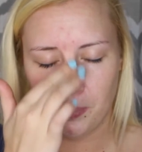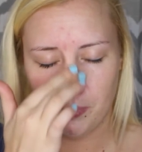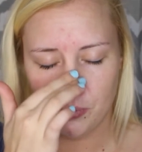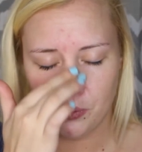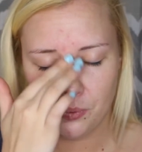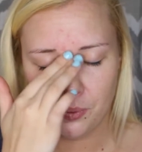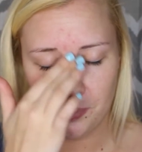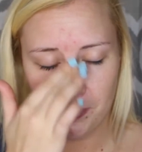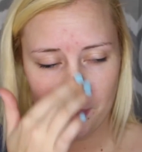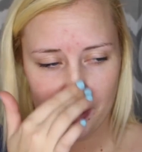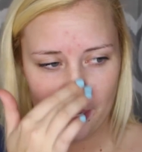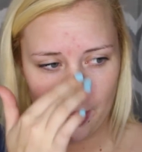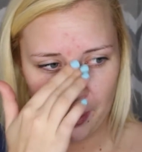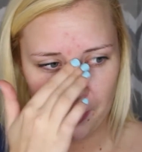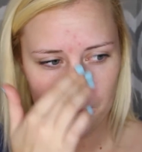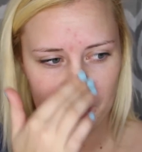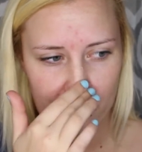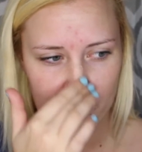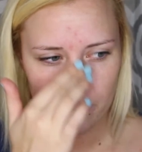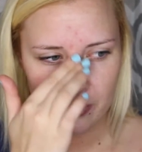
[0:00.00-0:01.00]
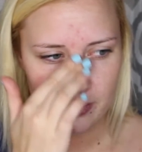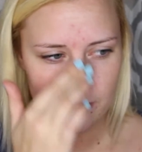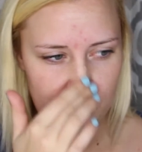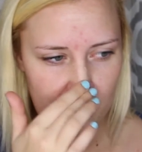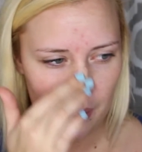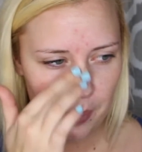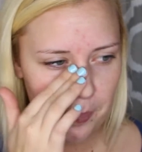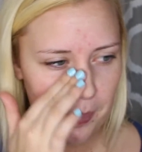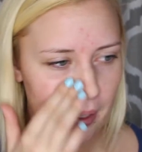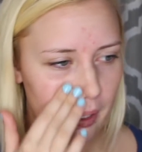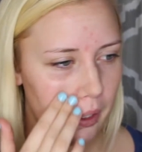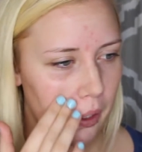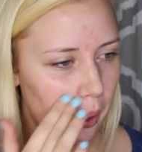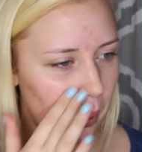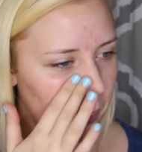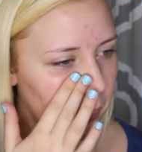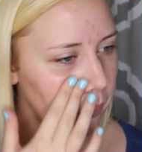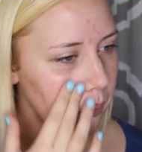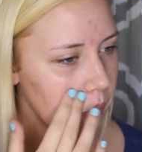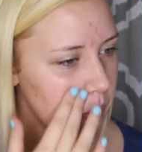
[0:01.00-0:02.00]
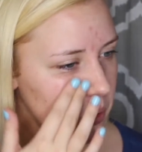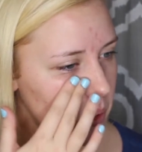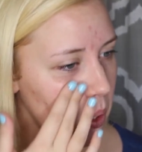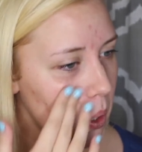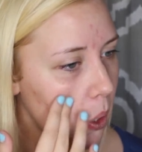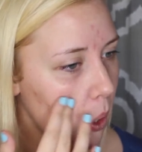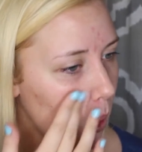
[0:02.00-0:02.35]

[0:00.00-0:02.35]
between my eyebrows, down my nose.